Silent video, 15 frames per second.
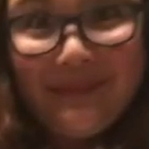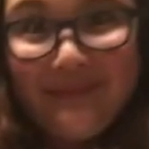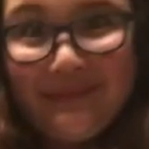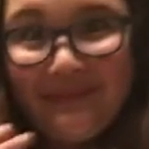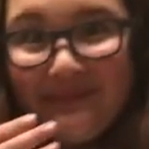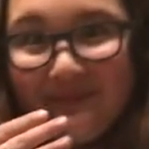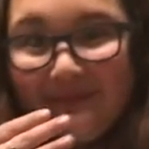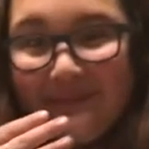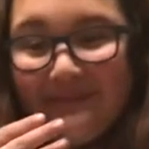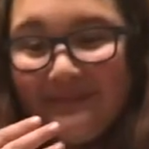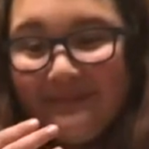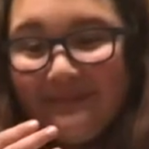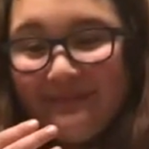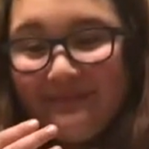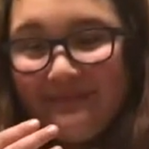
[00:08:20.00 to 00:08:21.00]

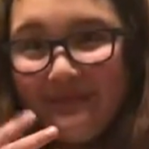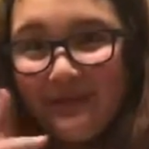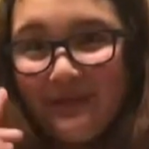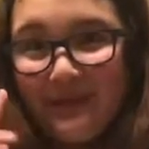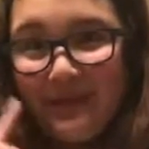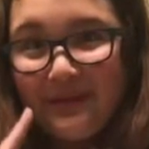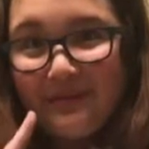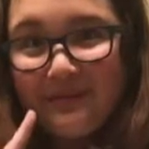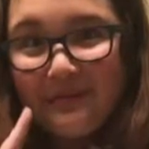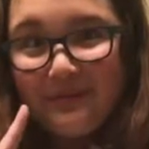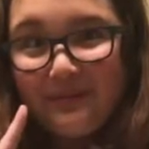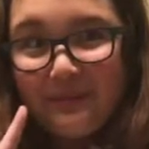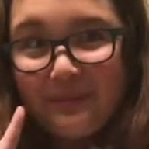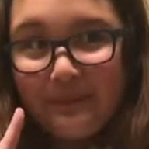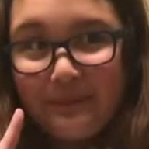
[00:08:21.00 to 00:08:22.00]

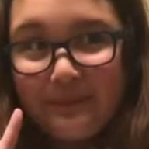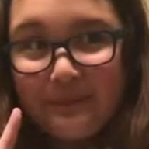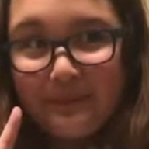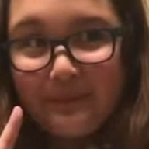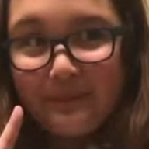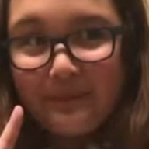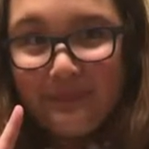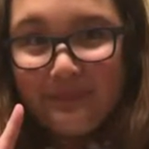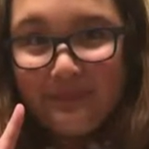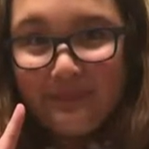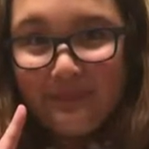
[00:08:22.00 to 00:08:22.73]
(silence)